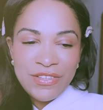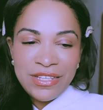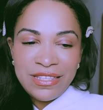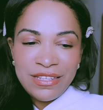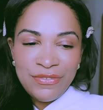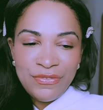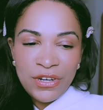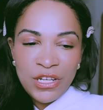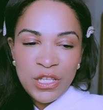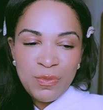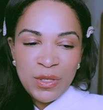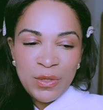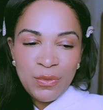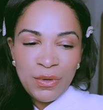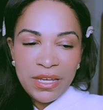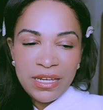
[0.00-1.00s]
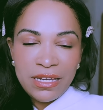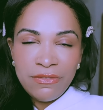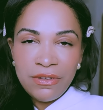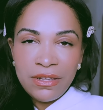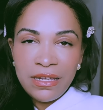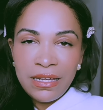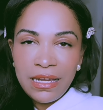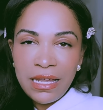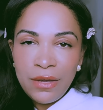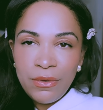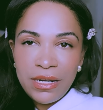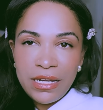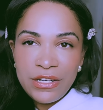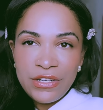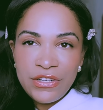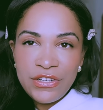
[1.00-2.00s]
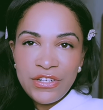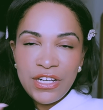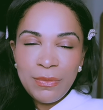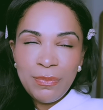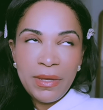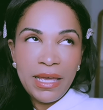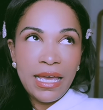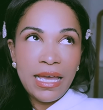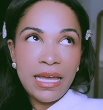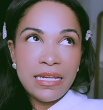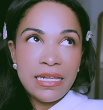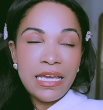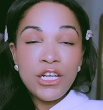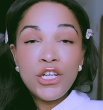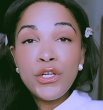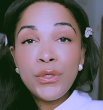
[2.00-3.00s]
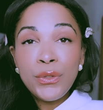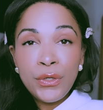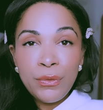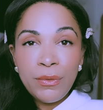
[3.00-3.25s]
a difference between a vanilla relationship and a sugar